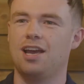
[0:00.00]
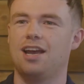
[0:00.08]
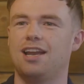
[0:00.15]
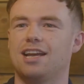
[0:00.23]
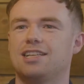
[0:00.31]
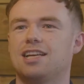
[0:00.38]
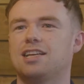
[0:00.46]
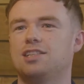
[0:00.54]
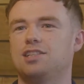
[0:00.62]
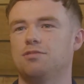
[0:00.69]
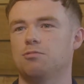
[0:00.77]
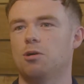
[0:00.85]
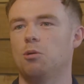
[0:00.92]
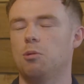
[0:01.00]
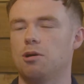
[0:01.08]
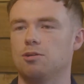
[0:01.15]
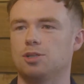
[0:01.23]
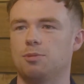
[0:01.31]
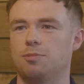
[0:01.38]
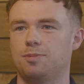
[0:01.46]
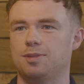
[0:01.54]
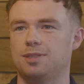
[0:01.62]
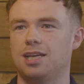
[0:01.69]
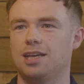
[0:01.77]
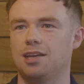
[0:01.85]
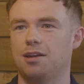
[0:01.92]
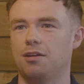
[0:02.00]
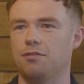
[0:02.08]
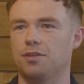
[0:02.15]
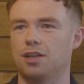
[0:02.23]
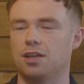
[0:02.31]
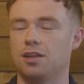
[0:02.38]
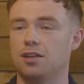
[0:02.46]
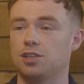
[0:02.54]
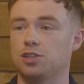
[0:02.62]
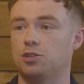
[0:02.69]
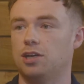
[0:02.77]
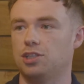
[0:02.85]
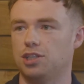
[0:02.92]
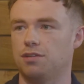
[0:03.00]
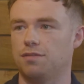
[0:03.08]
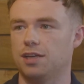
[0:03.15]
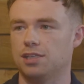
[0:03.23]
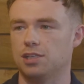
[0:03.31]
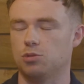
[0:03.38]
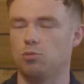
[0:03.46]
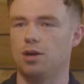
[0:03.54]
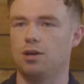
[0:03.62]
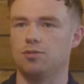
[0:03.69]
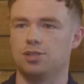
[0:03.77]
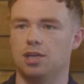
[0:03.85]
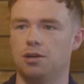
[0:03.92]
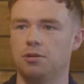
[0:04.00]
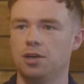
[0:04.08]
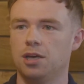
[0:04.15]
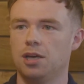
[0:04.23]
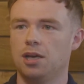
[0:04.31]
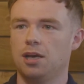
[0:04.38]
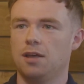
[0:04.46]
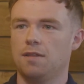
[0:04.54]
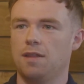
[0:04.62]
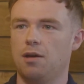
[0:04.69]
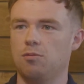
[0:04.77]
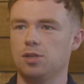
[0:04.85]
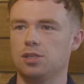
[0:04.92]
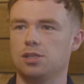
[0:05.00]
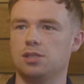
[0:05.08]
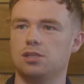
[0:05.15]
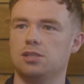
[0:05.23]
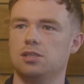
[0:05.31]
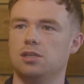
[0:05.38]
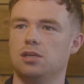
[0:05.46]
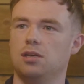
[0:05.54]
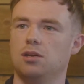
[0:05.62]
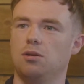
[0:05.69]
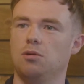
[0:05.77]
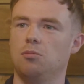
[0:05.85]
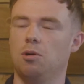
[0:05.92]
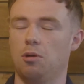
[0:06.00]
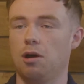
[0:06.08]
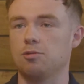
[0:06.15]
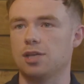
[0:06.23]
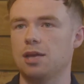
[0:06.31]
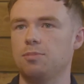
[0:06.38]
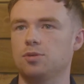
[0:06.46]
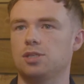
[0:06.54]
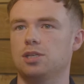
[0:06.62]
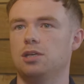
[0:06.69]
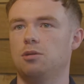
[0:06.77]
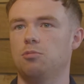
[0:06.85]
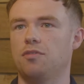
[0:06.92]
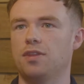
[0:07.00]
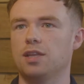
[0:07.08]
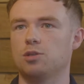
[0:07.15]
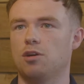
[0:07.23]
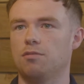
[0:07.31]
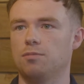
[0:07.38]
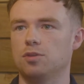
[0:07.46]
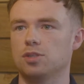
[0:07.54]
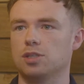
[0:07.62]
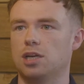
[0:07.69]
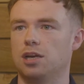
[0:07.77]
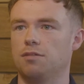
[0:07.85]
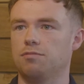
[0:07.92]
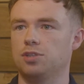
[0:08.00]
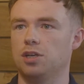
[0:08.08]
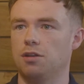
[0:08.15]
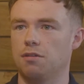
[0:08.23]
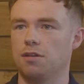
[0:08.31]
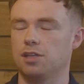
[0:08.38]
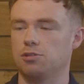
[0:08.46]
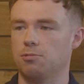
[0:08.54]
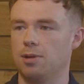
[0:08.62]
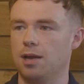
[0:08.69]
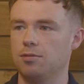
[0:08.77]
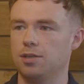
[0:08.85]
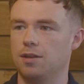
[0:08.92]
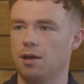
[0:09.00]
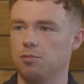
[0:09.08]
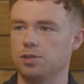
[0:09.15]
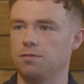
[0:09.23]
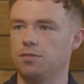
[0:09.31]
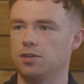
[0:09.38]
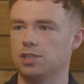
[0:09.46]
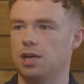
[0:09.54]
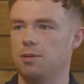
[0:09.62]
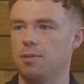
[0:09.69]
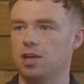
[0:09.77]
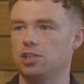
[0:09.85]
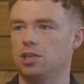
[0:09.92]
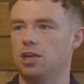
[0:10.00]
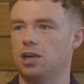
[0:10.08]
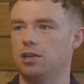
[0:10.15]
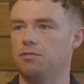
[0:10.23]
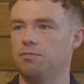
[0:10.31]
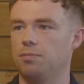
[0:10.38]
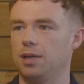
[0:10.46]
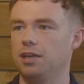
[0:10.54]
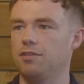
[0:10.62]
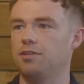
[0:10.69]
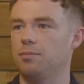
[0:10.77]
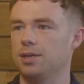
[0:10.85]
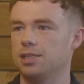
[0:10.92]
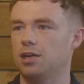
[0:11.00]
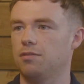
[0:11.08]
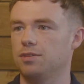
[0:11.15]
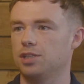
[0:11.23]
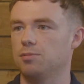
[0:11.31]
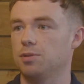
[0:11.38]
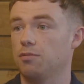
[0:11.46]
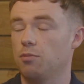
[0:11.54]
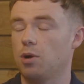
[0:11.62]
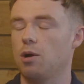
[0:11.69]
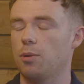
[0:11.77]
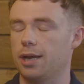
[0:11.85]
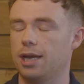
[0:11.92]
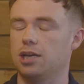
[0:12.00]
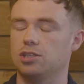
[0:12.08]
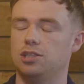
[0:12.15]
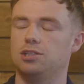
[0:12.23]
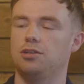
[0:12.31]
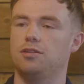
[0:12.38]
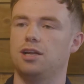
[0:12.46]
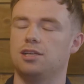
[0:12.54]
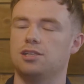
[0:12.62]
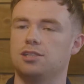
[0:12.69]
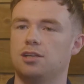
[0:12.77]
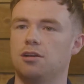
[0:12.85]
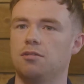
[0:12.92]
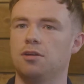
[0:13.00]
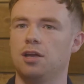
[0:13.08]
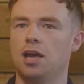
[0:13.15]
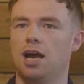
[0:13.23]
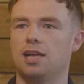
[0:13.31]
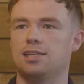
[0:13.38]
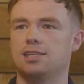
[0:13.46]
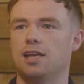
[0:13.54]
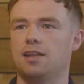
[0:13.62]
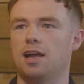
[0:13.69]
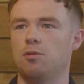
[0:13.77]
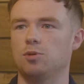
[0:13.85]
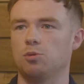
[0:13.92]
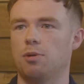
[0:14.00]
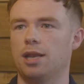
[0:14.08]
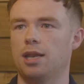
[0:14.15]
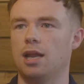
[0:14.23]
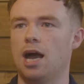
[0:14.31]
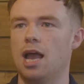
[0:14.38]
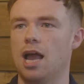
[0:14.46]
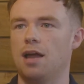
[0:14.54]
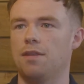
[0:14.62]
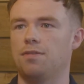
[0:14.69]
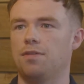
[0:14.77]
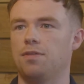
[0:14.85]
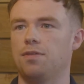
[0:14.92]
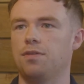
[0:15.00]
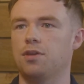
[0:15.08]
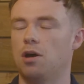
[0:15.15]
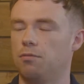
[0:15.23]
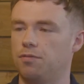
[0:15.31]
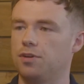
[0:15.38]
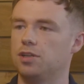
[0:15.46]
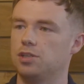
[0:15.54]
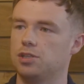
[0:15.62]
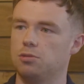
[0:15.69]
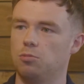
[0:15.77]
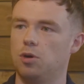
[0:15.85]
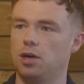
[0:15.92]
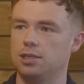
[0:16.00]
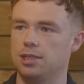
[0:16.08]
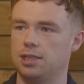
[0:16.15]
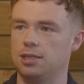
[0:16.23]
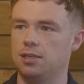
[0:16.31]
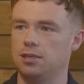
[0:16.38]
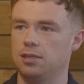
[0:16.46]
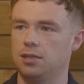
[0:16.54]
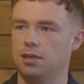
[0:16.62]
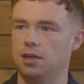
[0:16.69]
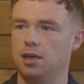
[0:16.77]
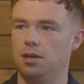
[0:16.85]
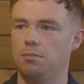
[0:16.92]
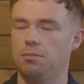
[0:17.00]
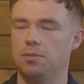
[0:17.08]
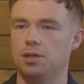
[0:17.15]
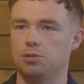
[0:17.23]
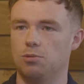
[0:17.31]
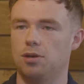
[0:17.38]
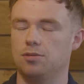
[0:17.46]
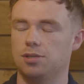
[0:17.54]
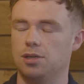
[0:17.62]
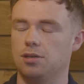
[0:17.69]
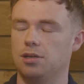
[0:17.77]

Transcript: an executive role, whereas I've taken over the strategy of this as well. So that was, I was able to, within the 12 months, kind of turn things around, and that was the first time I actually kind of believed in myself in terms of, wow, I can actually do this. So I'd say that was when I had confidence in what I did as well. So